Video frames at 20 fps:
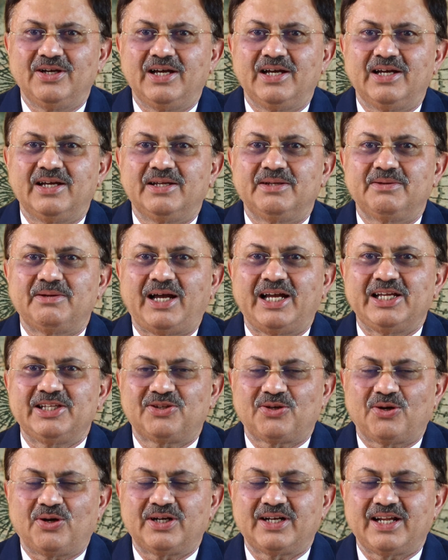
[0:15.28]
I
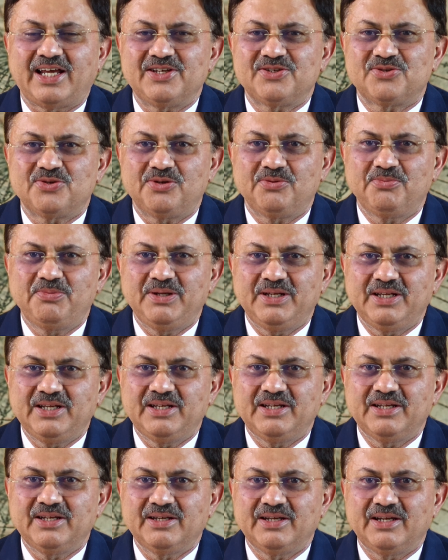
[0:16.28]
thought I should
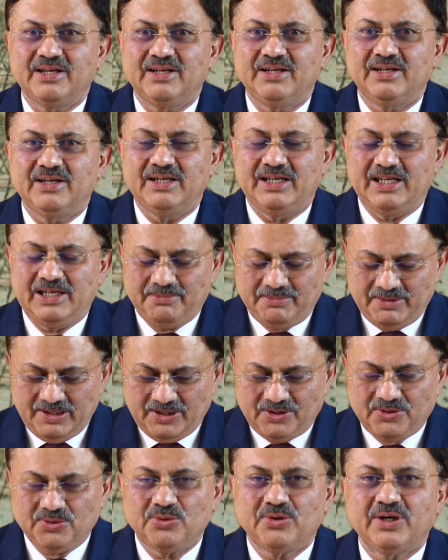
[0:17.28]
be
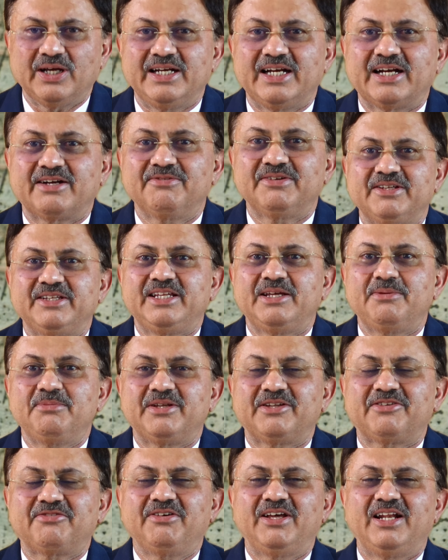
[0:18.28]
able to connect with them
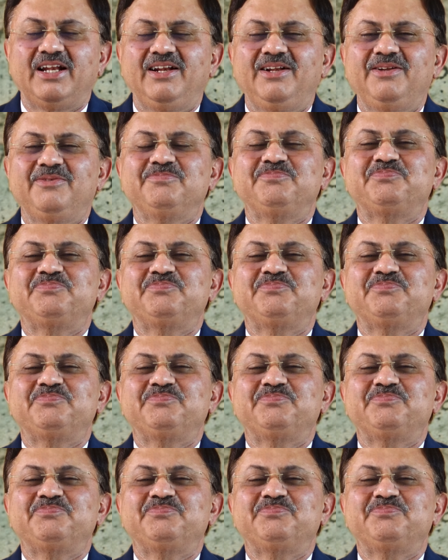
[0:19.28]
as well.